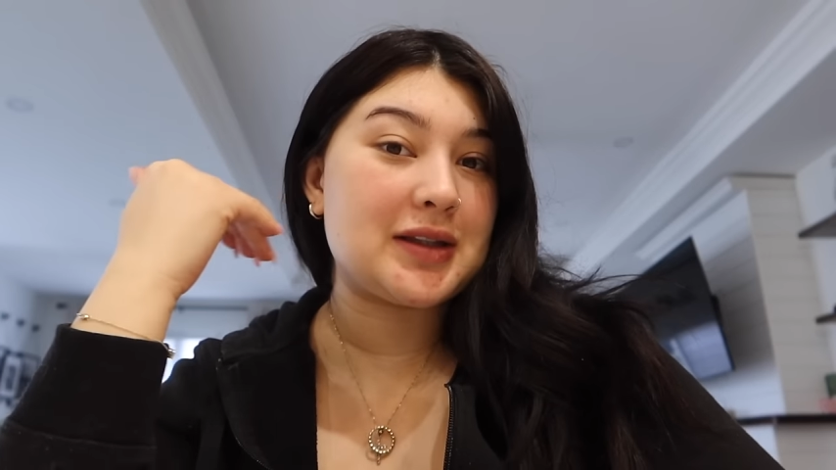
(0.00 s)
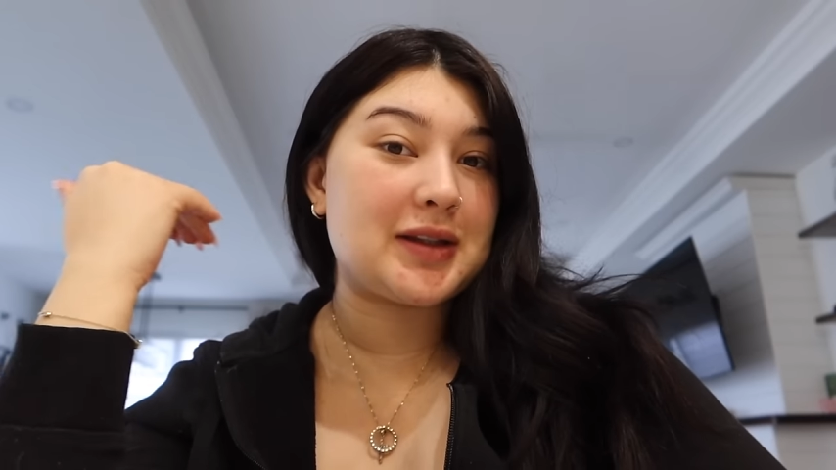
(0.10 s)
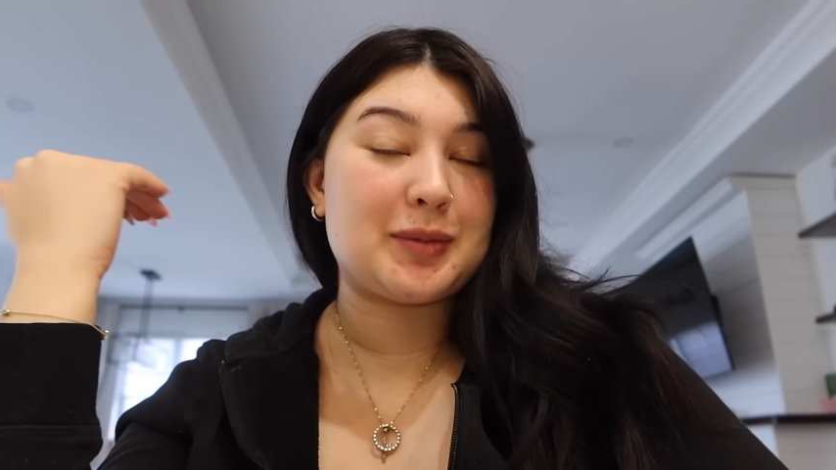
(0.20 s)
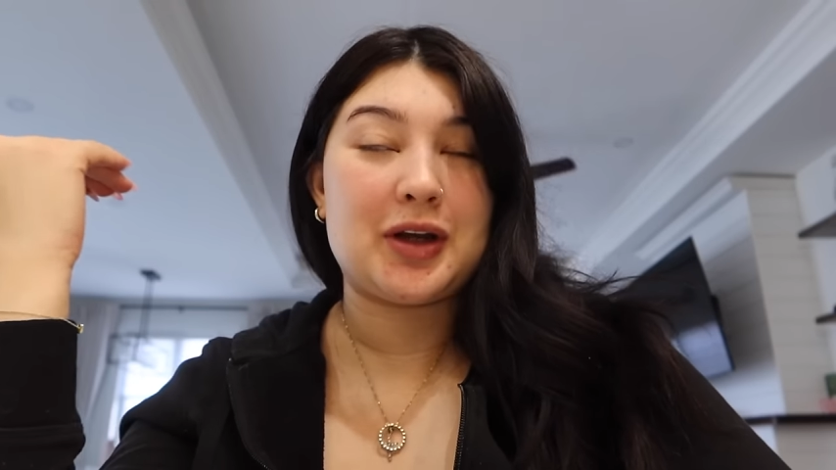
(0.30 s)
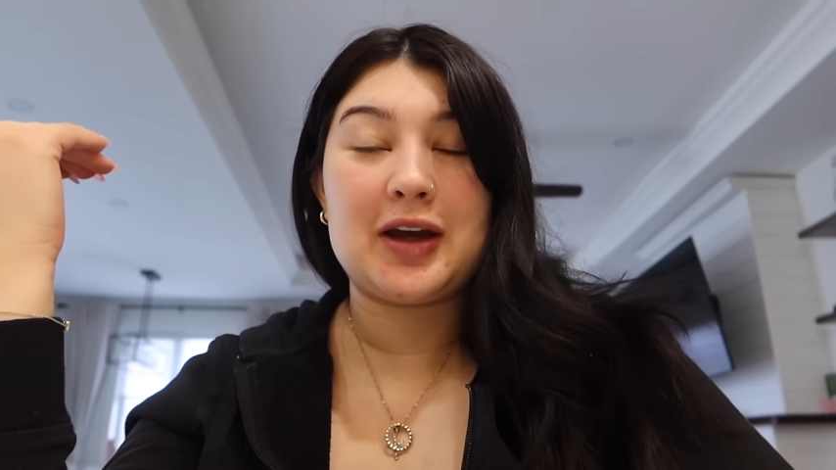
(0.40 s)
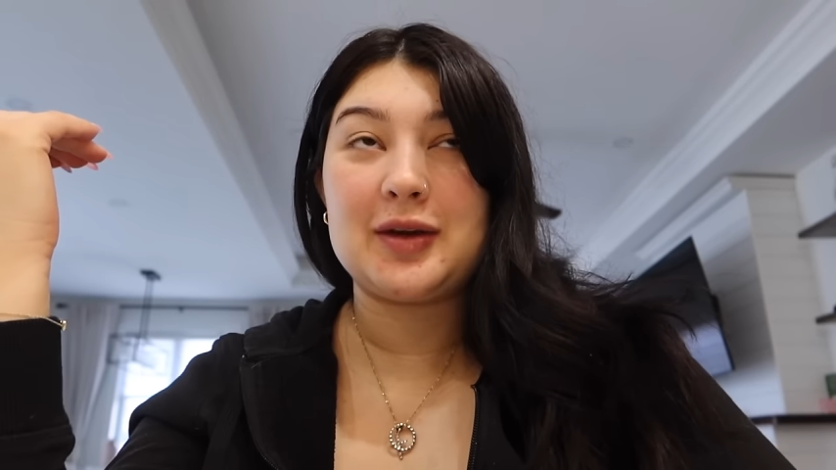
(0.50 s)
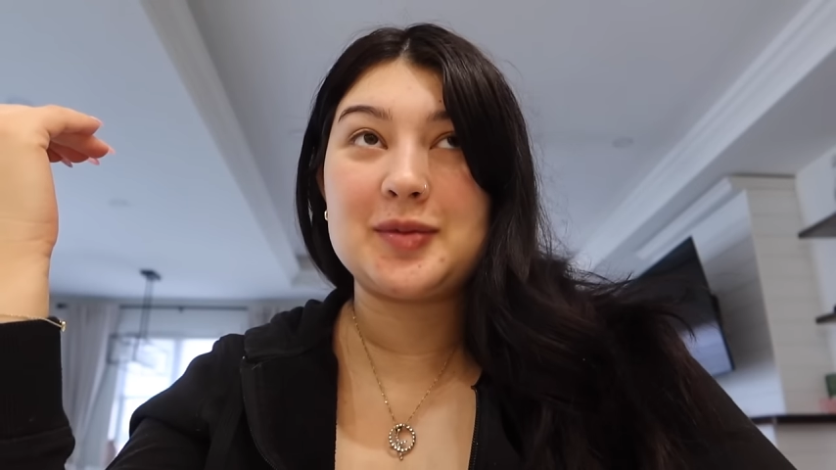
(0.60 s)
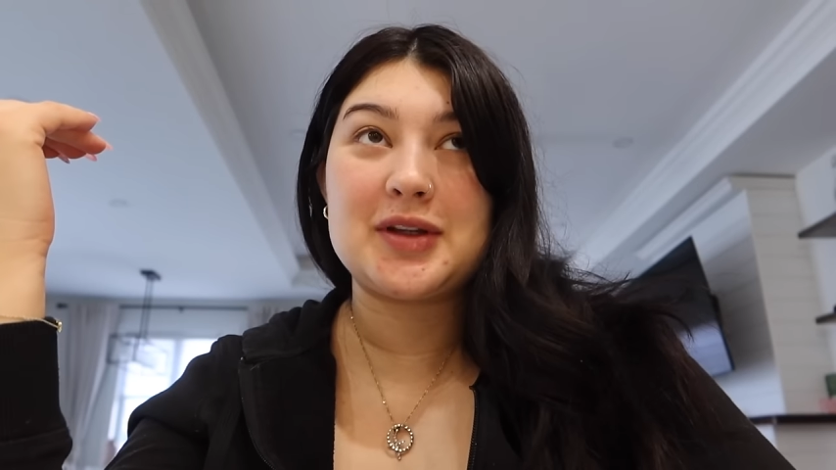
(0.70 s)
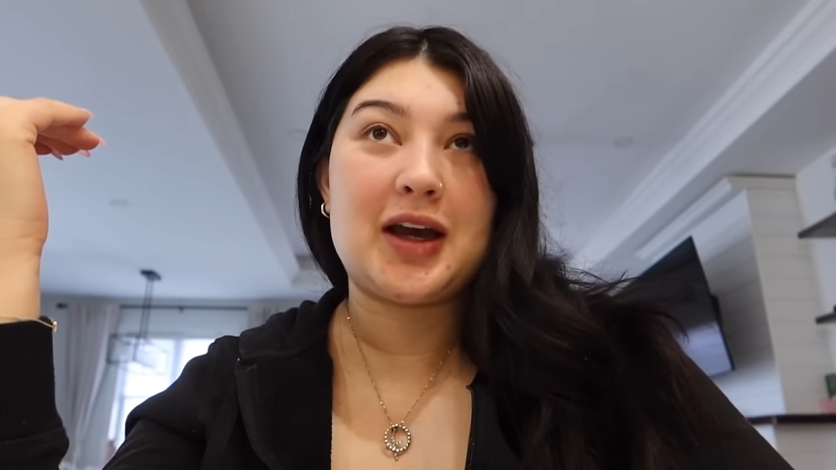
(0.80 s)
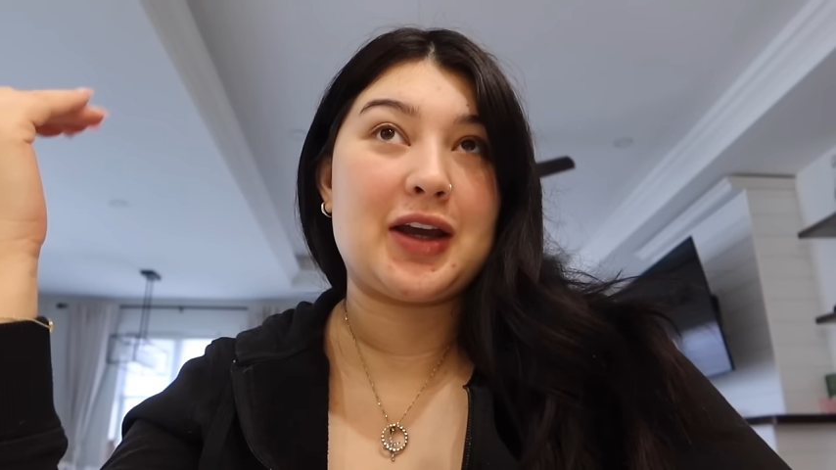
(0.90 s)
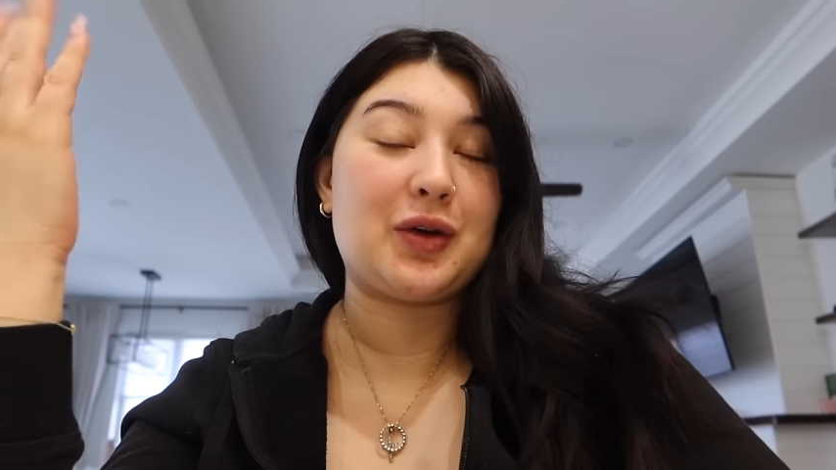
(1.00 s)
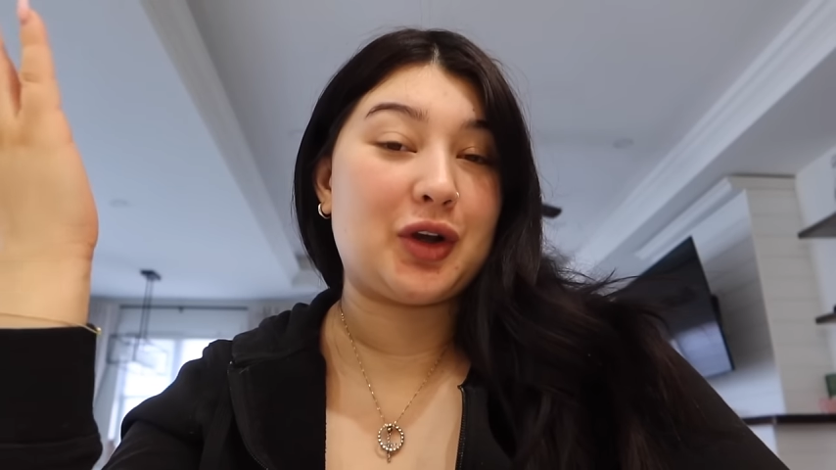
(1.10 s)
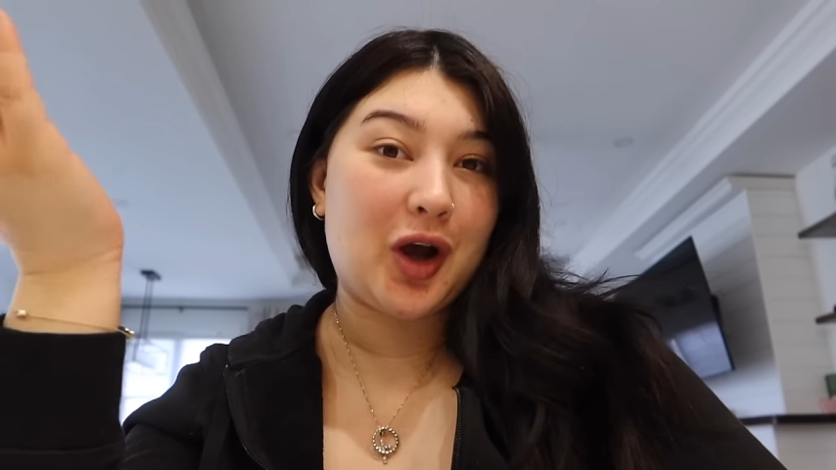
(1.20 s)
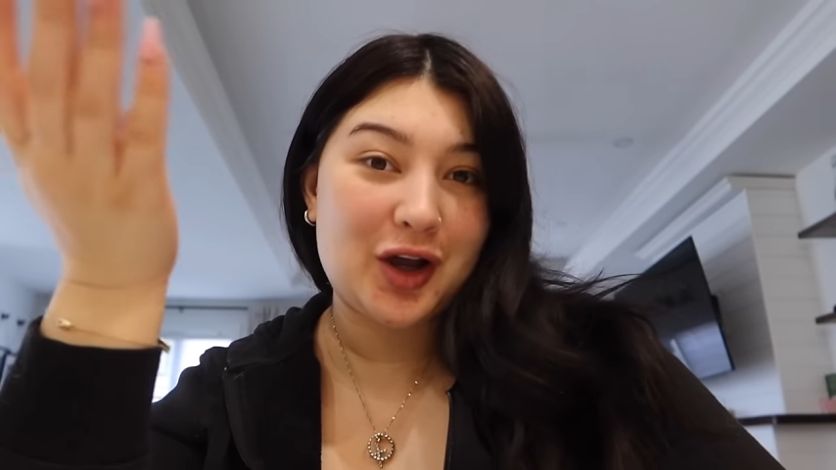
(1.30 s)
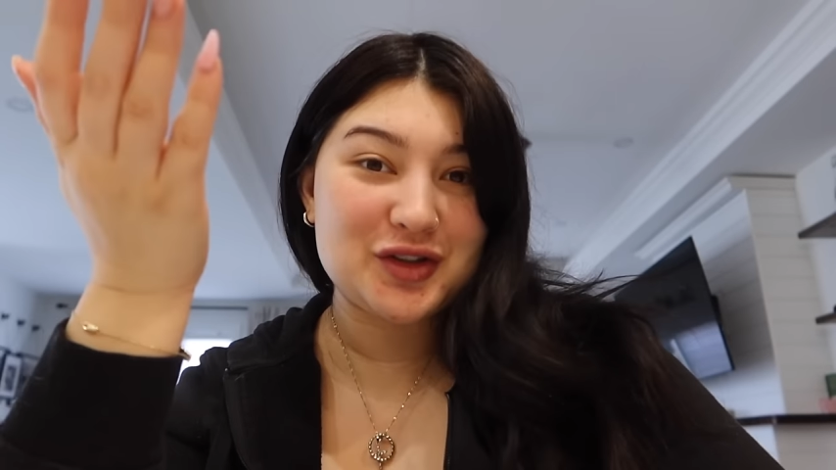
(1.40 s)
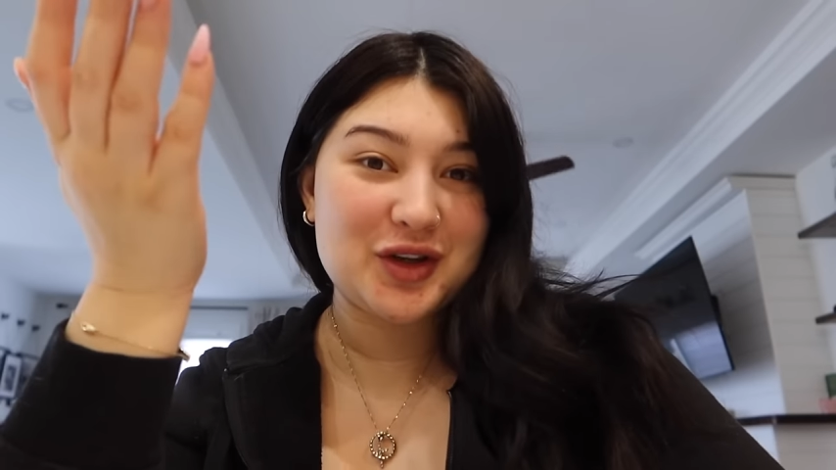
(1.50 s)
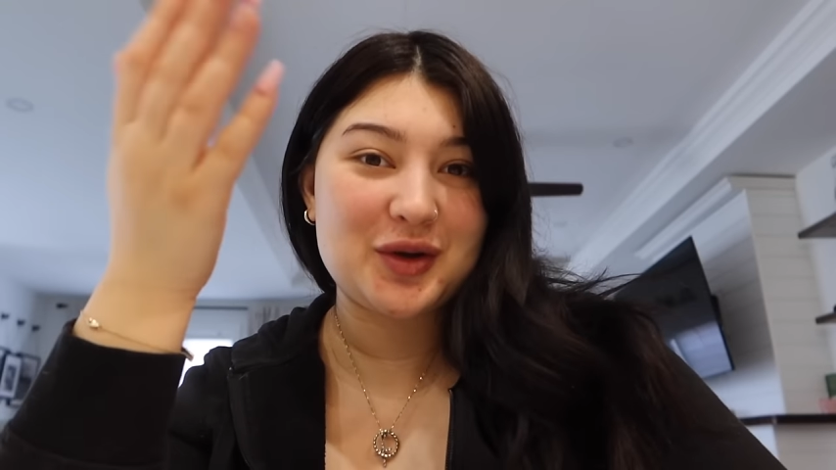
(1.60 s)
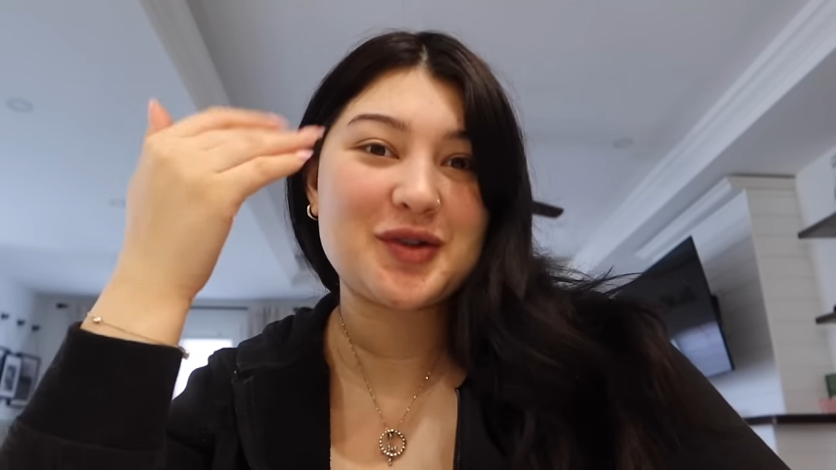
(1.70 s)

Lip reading: sometimes I go to Costco,